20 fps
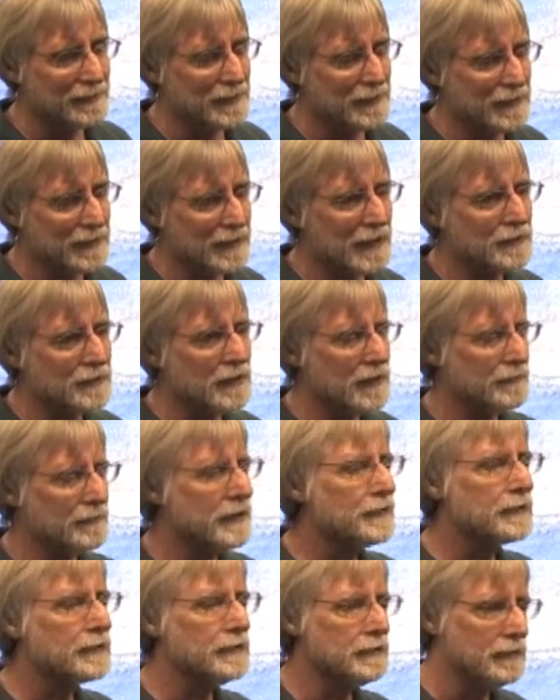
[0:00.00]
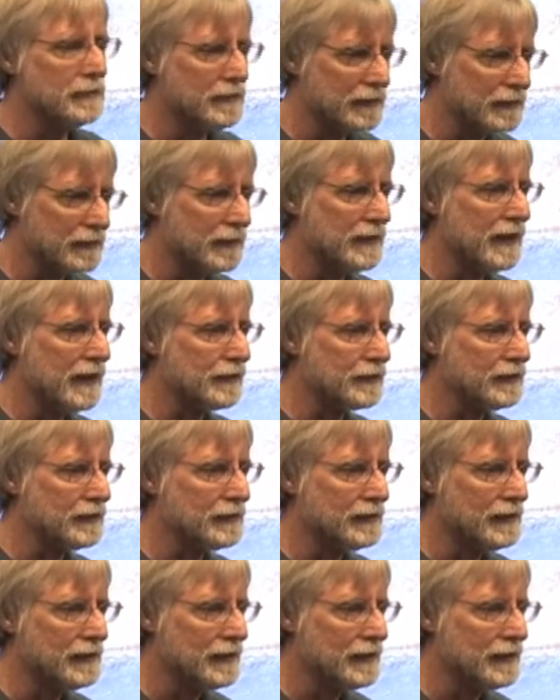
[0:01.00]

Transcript: that he has not rescued NASA.